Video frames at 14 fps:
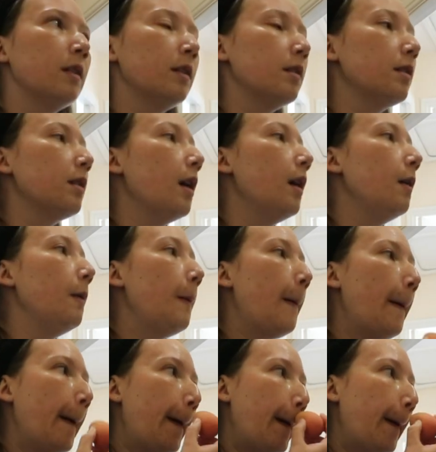so
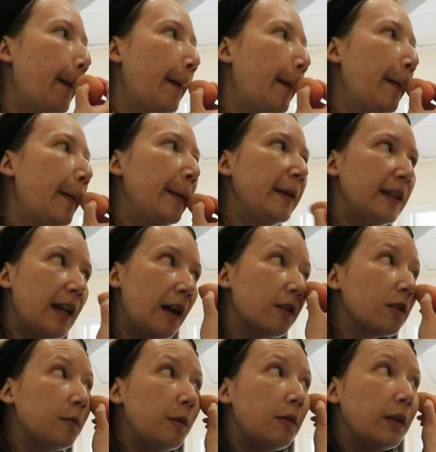yeah,
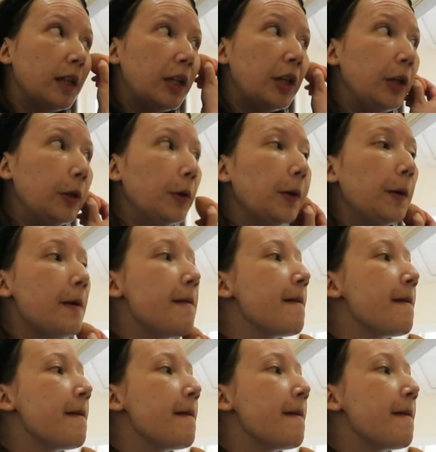it's gonna be really cute.